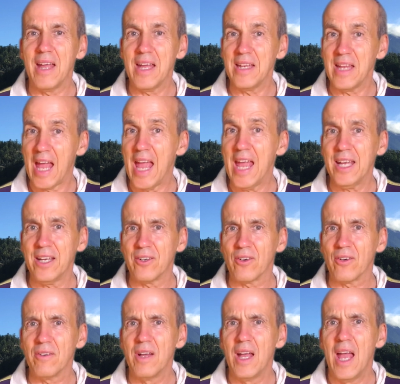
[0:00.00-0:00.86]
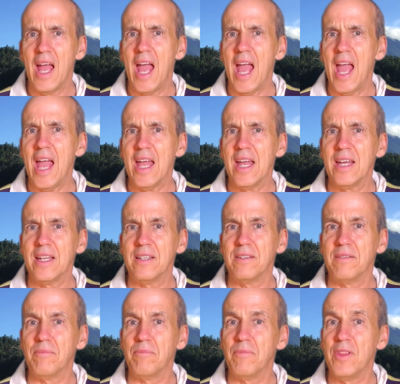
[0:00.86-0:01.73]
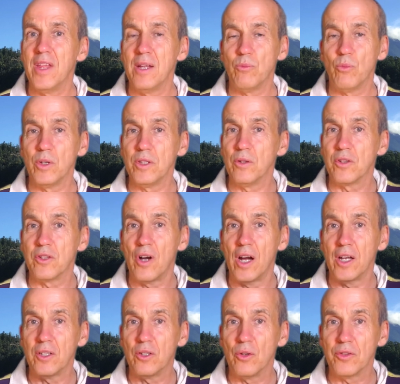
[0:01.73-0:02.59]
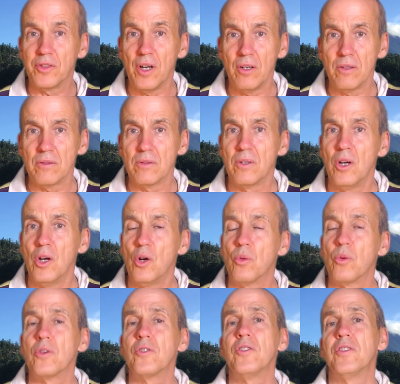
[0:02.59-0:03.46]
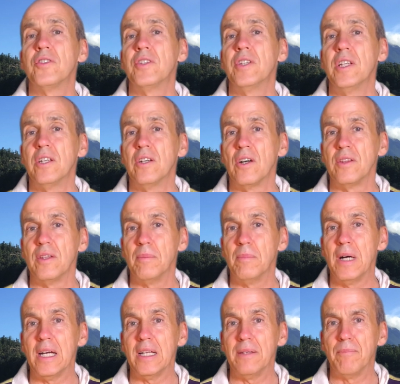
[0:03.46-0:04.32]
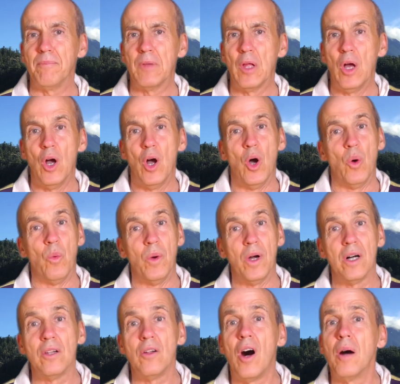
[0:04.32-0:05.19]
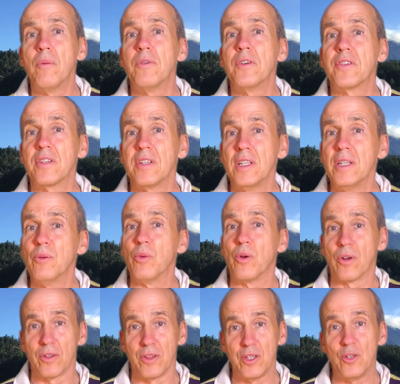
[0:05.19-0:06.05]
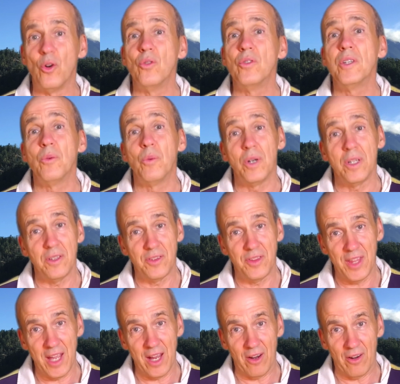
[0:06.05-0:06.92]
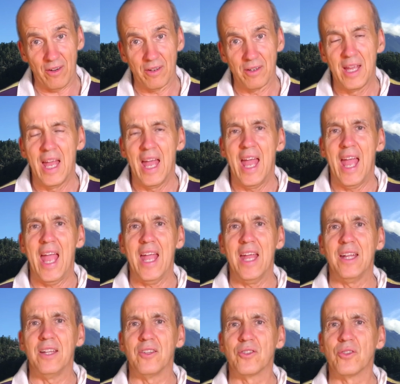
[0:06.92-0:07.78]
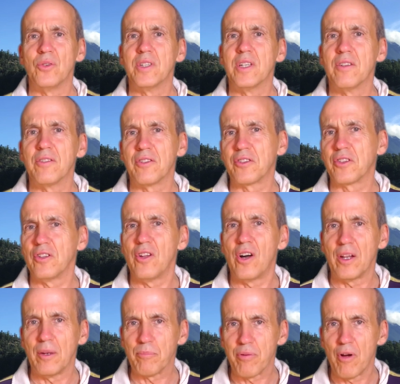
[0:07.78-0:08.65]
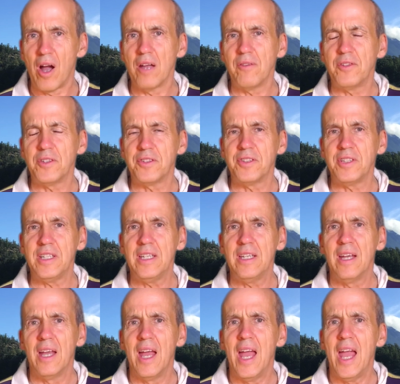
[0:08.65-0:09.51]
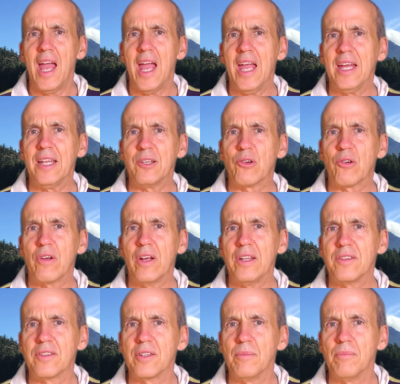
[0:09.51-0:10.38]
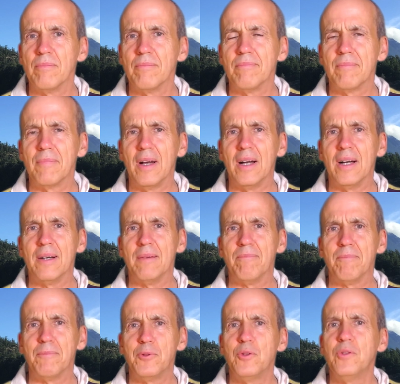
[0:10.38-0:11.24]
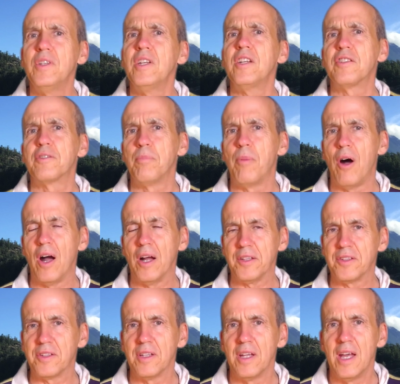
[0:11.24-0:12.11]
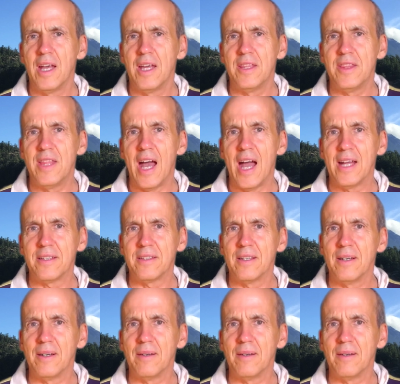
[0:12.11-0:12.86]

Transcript: anchor, and then when the tide goes out, we're just sitting on the mud. Well, obviously we're the only ones there, and so it gives us a lot of privacy and creates some unique spots that